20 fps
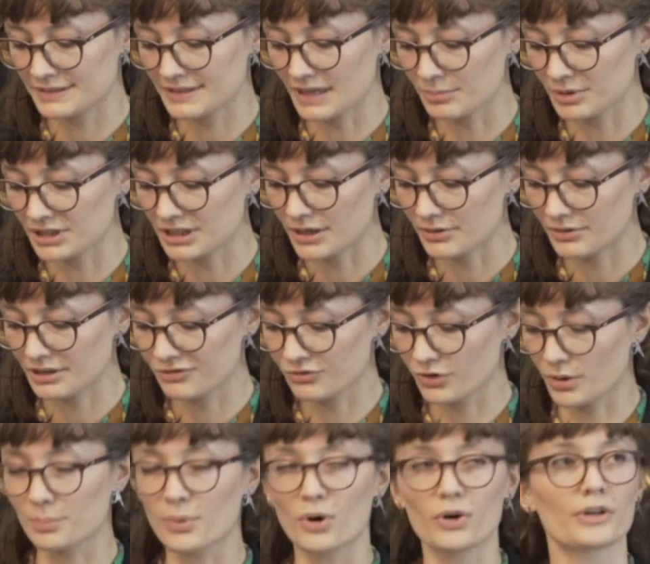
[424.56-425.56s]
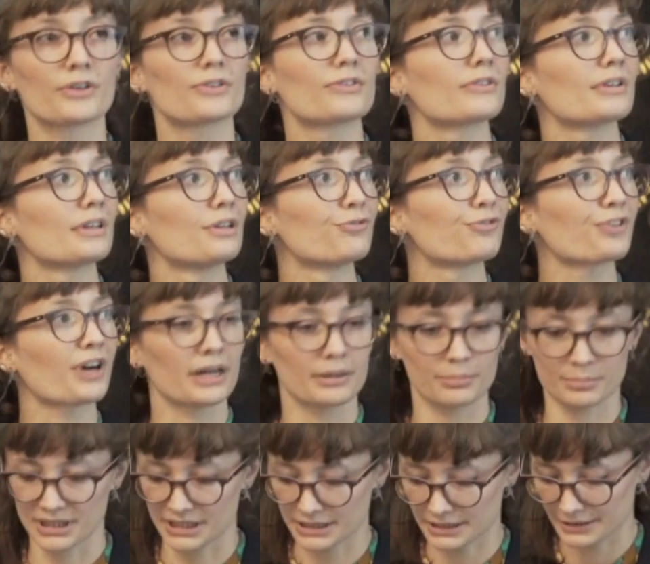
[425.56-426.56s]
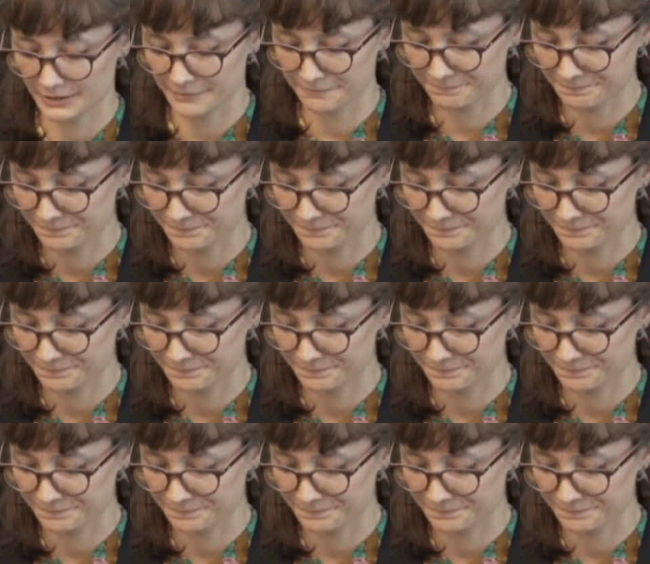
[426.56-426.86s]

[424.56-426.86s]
Seminary for Boys in Freienberg.